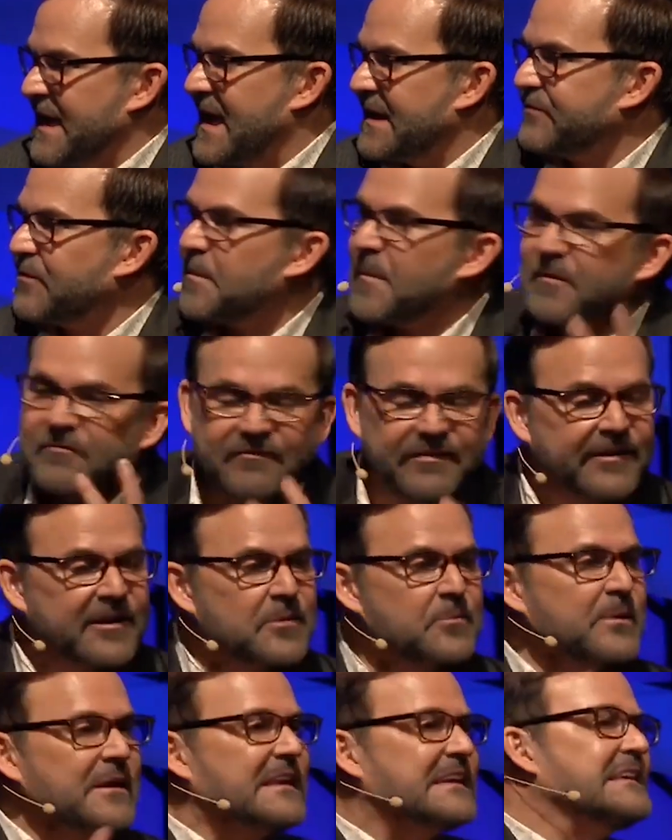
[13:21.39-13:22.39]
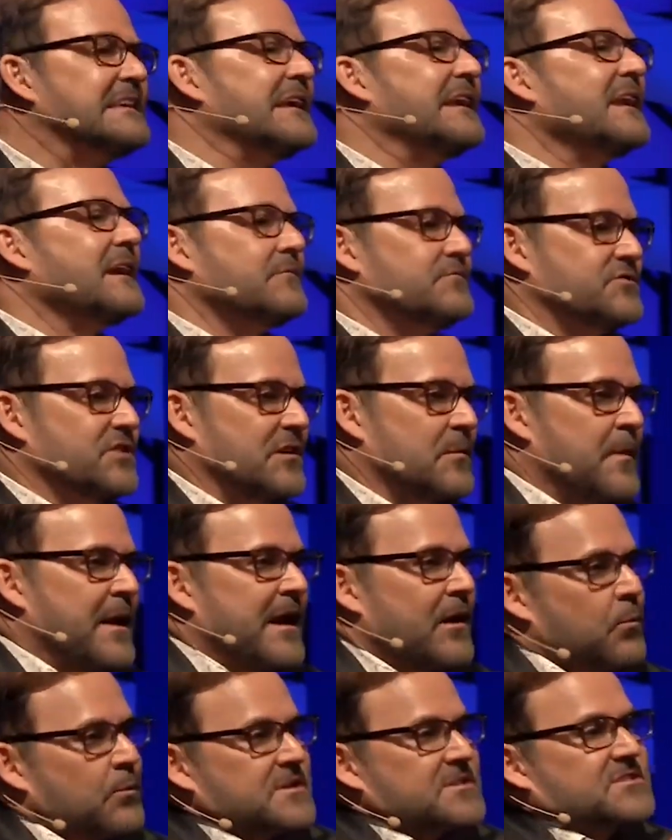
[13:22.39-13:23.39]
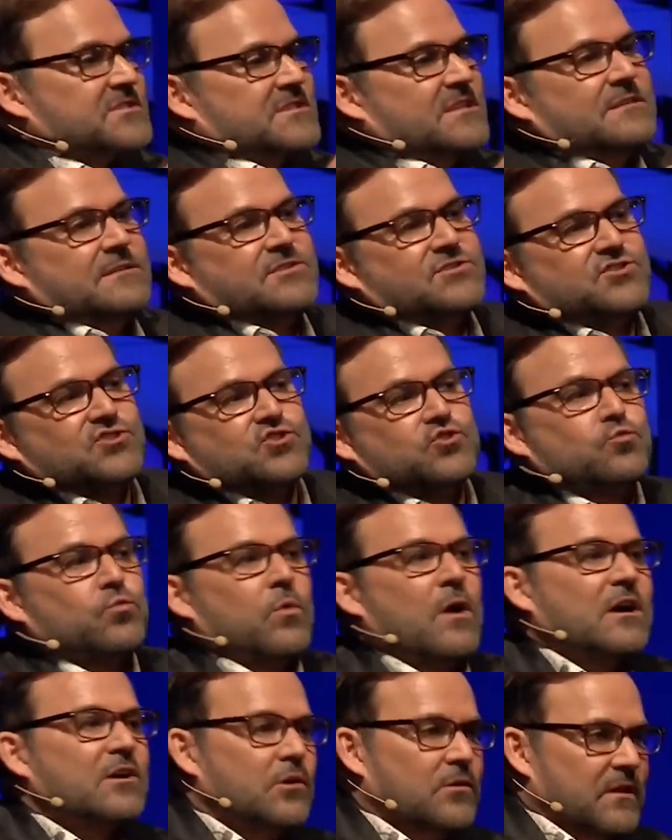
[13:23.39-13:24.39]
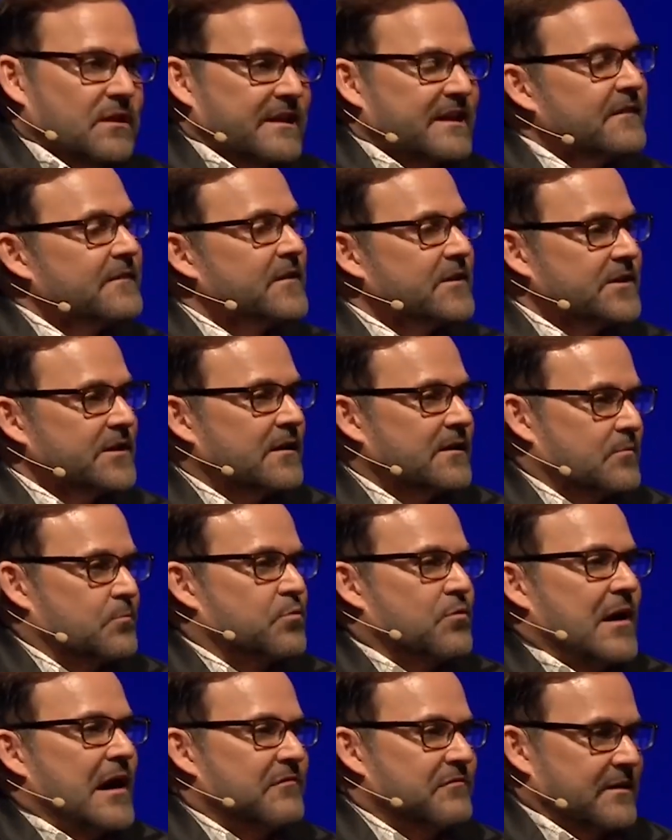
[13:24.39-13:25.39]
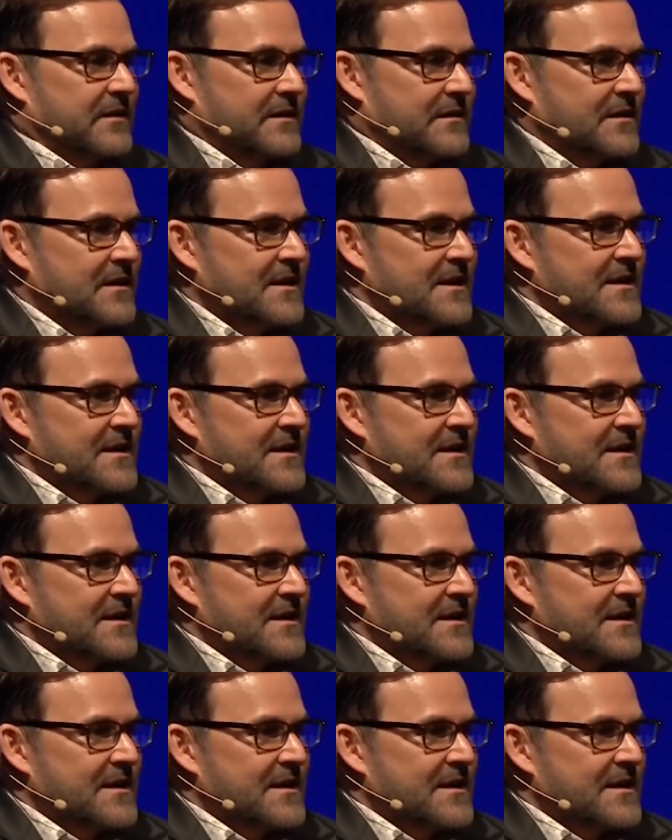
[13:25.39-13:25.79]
And from the very beginning of Jeremiah, we see this struggle in the young prophet.